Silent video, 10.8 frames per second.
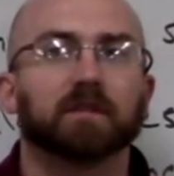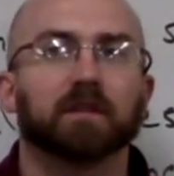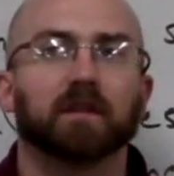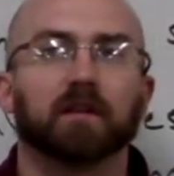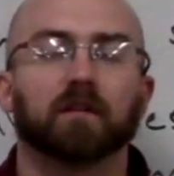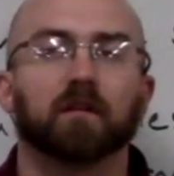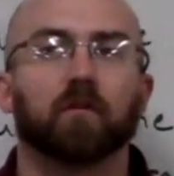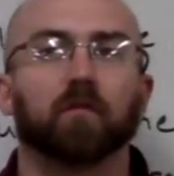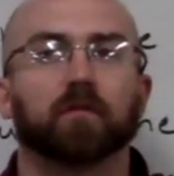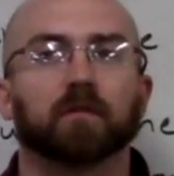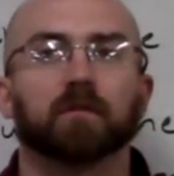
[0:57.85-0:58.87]
and then
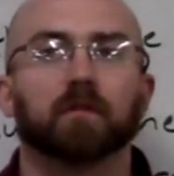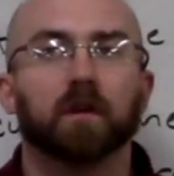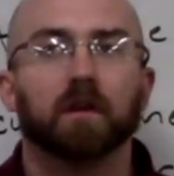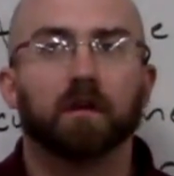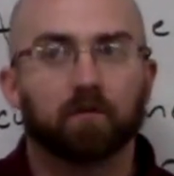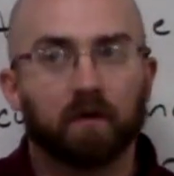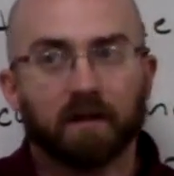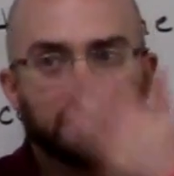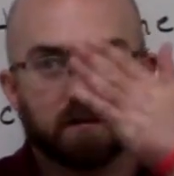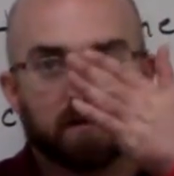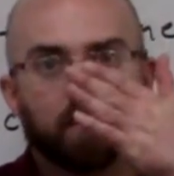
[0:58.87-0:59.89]
over. Rise
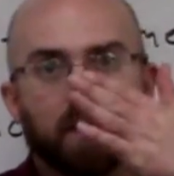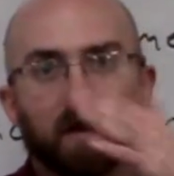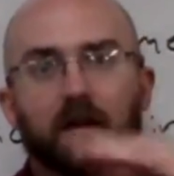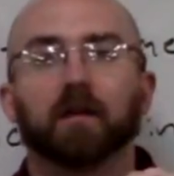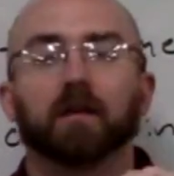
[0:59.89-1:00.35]
is our y.